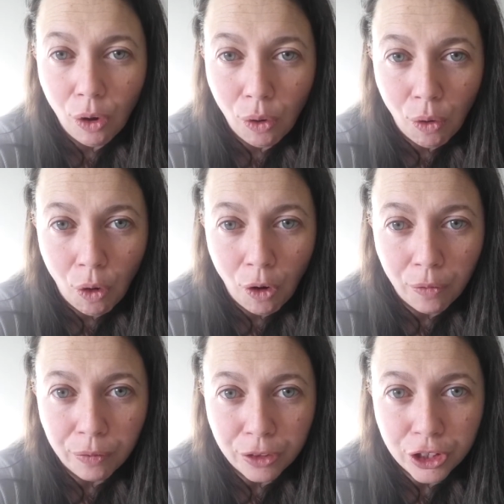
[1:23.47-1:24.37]
Or
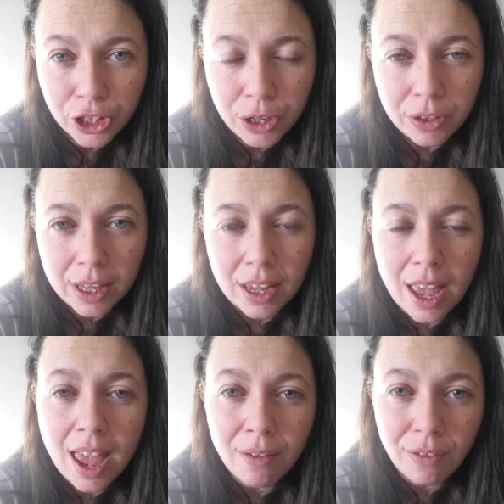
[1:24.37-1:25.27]
you think,
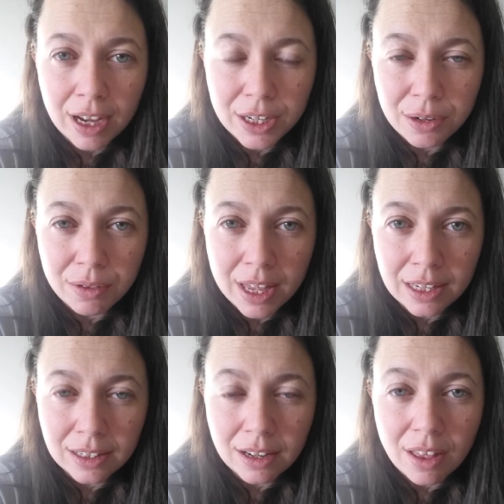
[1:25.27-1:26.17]
if I do
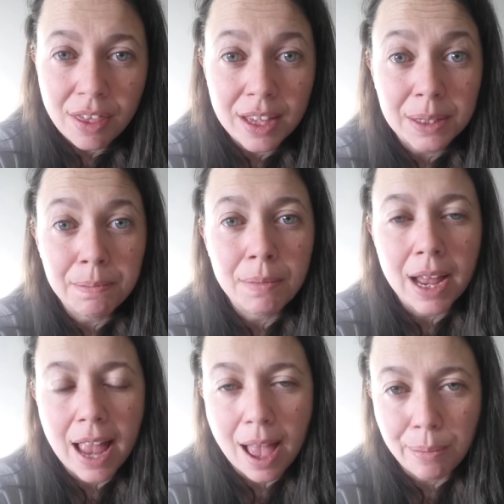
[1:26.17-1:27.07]
this, this
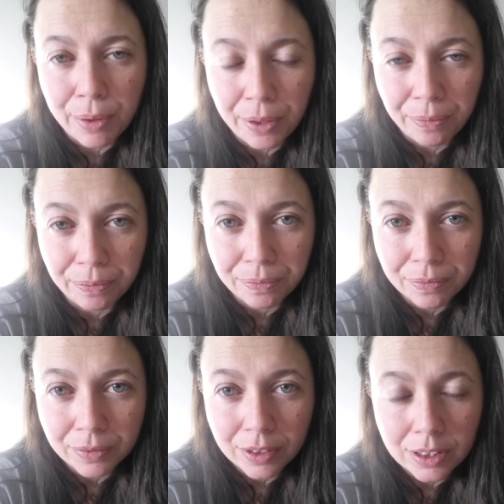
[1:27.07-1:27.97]
might happen.
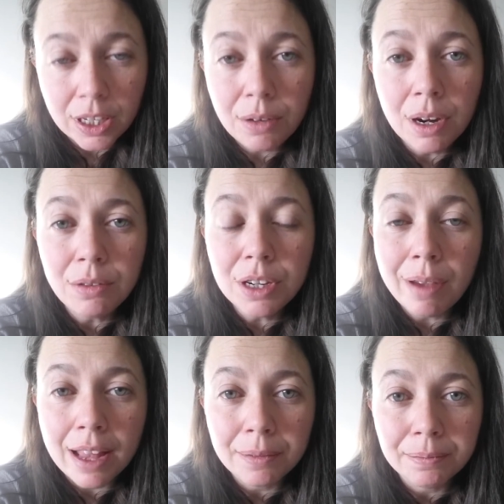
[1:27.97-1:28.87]
So you don't
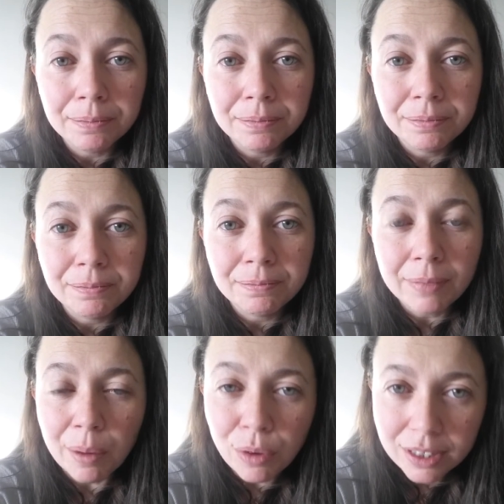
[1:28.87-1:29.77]
do it.
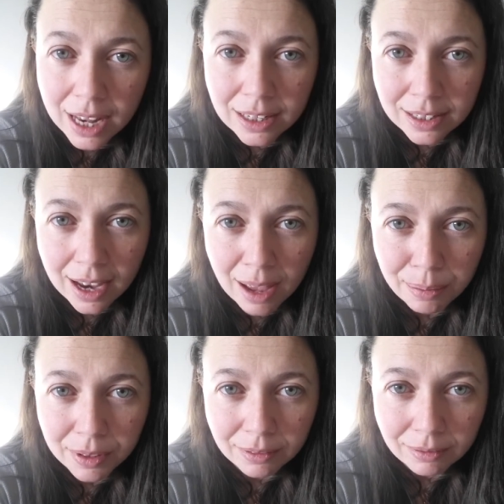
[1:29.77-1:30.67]
And what tends to
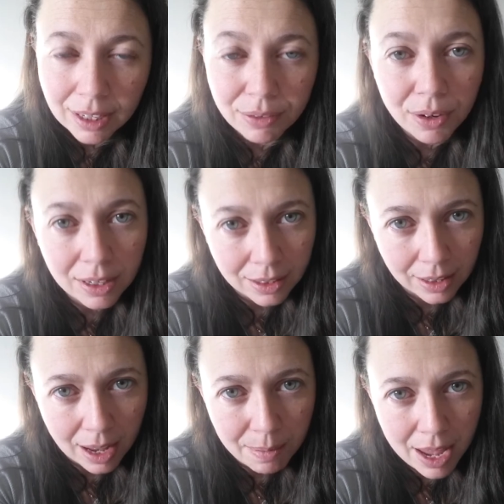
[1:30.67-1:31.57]
happen, if you're anything
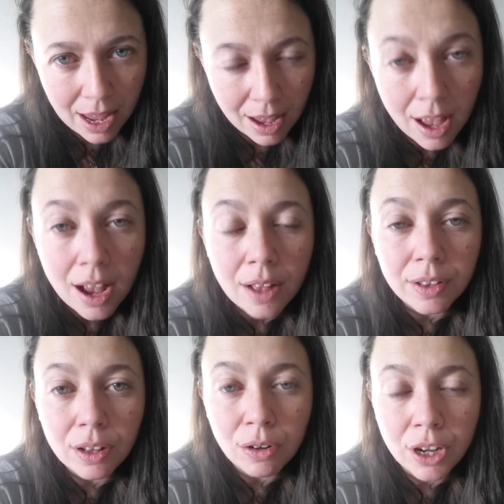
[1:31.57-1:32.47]
like me,
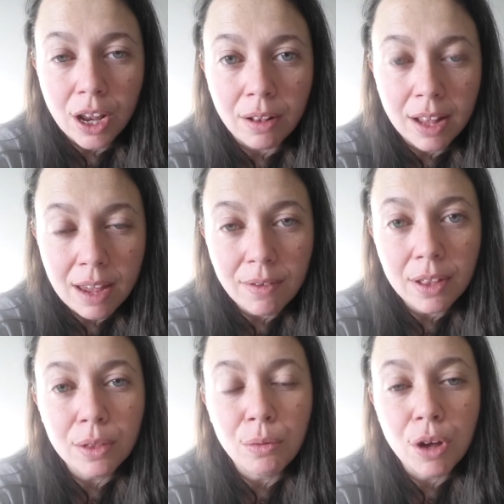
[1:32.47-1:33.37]
the longer you leave
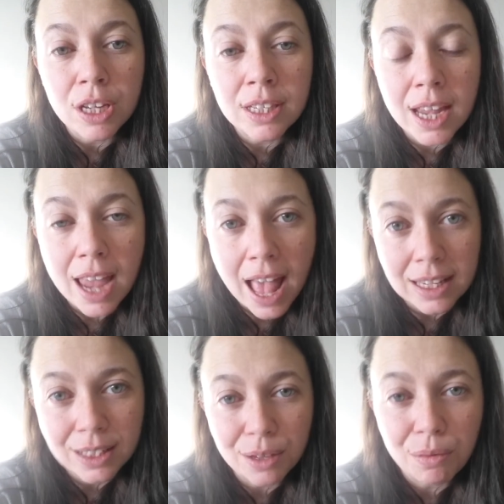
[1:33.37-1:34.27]
it, the worse it
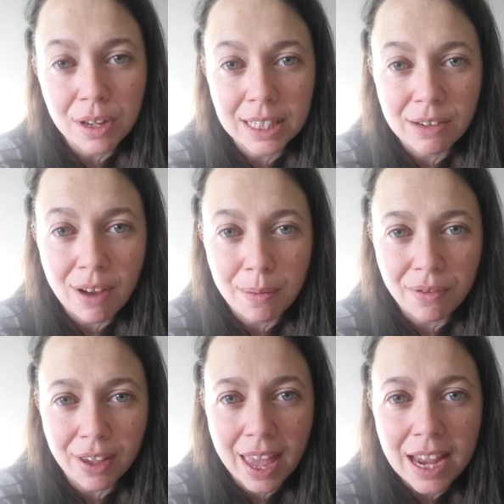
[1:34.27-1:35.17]
gets, the worse the
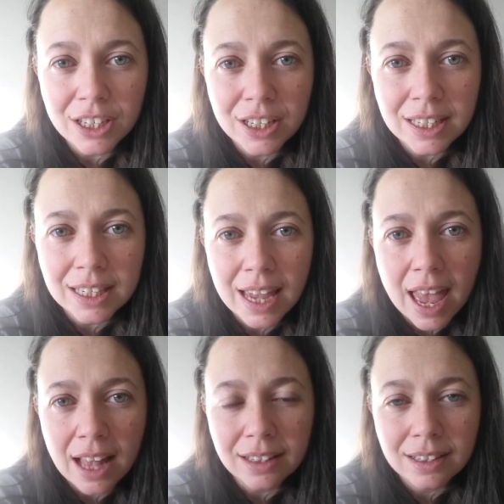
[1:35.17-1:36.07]
ramifications
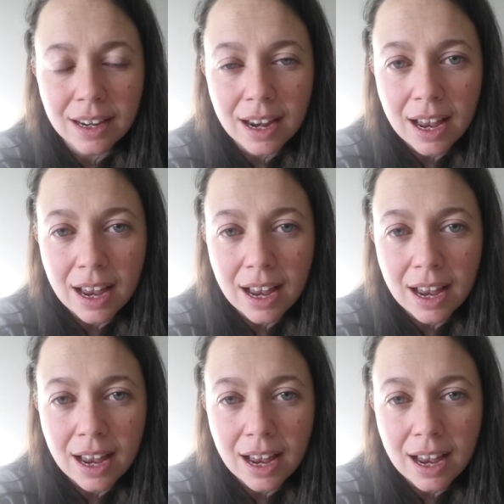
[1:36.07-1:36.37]
get.